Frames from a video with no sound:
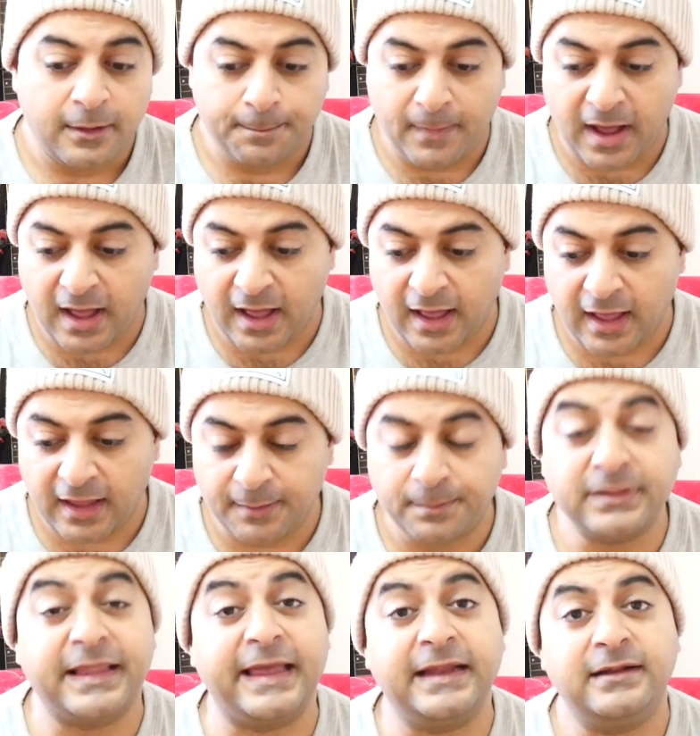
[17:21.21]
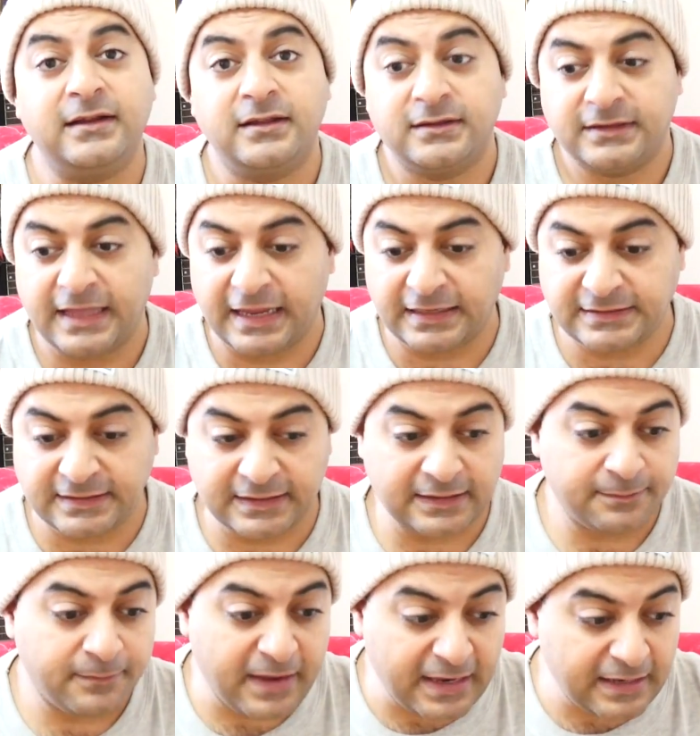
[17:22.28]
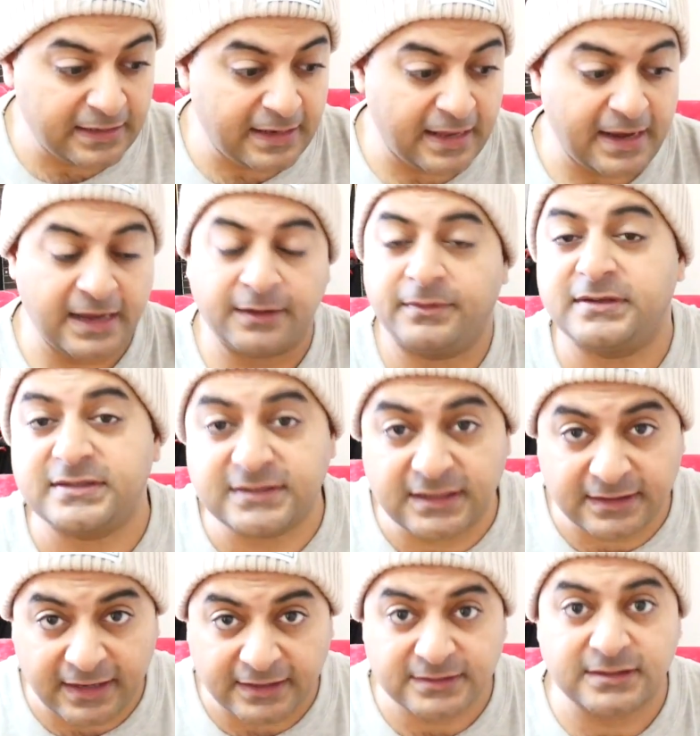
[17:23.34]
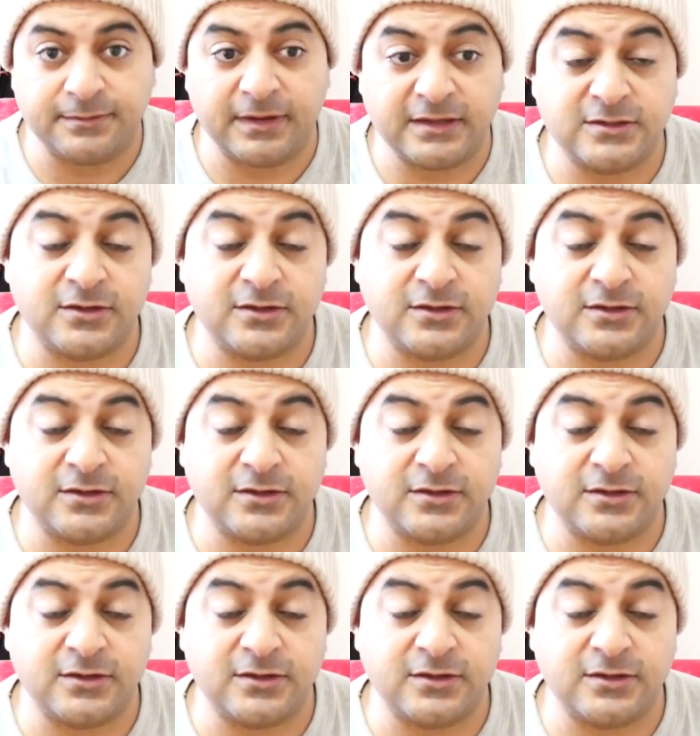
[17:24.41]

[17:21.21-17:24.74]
my plane, they didn't let anyone sit next to me.